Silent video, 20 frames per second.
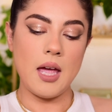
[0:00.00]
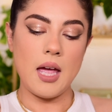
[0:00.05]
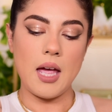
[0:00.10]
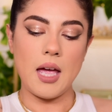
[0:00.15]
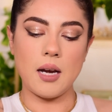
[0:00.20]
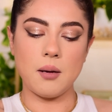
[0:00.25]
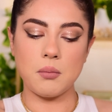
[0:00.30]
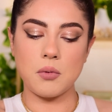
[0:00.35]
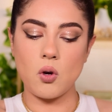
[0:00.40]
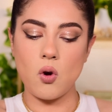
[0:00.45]

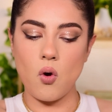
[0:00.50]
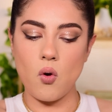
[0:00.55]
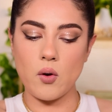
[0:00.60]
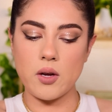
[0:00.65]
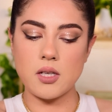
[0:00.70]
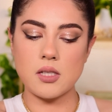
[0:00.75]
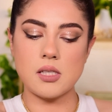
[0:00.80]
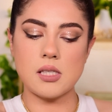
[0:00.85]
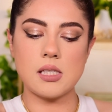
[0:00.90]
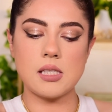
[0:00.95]
and I'm
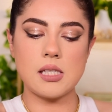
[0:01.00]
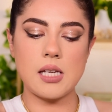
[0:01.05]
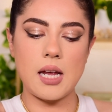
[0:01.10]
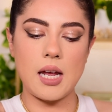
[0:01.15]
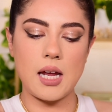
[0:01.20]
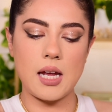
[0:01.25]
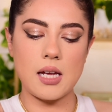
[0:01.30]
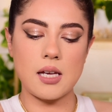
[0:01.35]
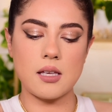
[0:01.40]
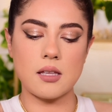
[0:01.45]
going to
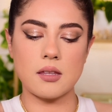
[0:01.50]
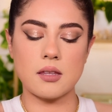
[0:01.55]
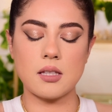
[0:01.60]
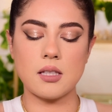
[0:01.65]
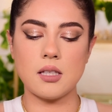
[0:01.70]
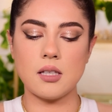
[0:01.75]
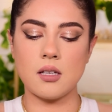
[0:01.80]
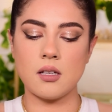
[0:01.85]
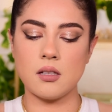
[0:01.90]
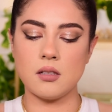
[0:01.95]
take
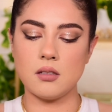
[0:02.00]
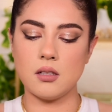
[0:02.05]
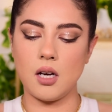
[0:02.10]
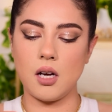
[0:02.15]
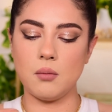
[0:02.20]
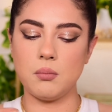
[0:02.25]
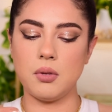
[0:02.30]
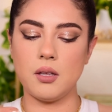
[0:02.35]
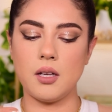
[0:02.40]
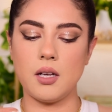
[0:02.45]
the
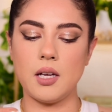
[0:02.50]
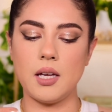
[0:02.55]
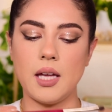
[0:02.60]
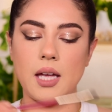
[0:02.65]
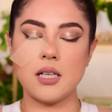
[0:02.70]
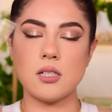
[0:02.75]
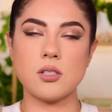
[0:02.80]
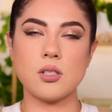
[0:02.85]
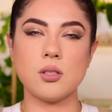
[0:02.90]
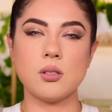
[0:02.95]
NABLA
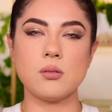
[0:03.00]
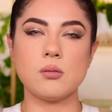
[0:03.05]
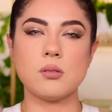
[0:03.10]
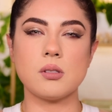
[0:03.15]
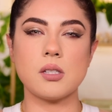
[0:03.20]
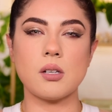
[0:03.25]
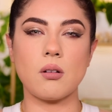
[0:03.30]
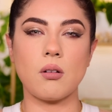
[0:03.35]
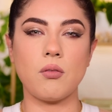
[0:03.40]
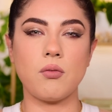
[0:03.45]

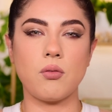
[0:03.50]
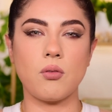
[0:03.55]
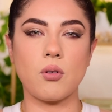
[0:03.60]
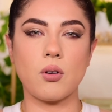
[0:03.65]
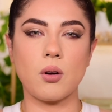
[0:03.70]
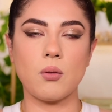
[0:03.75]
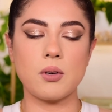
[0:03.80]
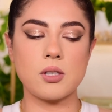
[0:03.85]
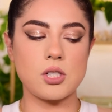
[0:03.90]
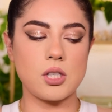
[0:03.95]

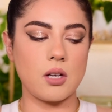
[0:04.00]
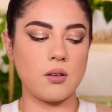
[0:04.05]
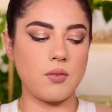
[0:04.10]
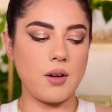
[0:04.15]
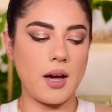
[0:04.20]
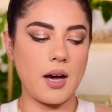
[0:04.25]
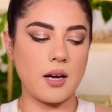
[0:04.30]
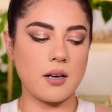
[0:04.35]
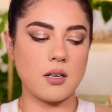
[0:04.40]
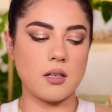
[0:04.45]
N204, which I've
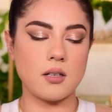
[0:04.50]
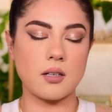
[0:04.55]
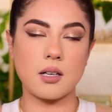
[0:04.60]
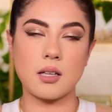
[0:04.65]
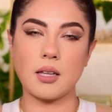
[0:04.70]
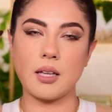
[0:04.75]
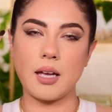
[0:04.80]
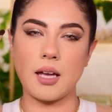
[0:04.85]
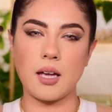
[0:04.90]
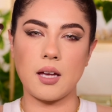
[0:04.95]
added
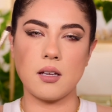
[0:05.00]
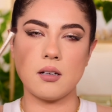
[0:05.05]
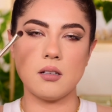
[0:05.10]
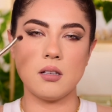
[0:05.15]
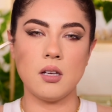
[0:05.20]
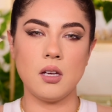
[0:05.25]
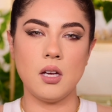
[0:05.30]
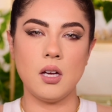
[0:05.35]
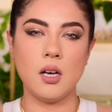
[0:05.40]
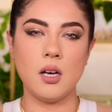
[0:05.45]
Clan
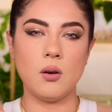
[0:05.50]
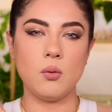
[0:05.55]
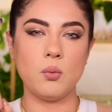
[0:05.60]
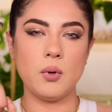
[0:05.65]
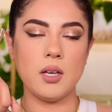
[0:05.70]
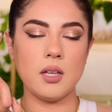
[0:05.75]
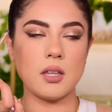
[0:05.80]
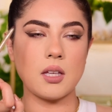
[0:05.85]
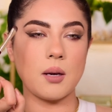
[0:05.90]
with.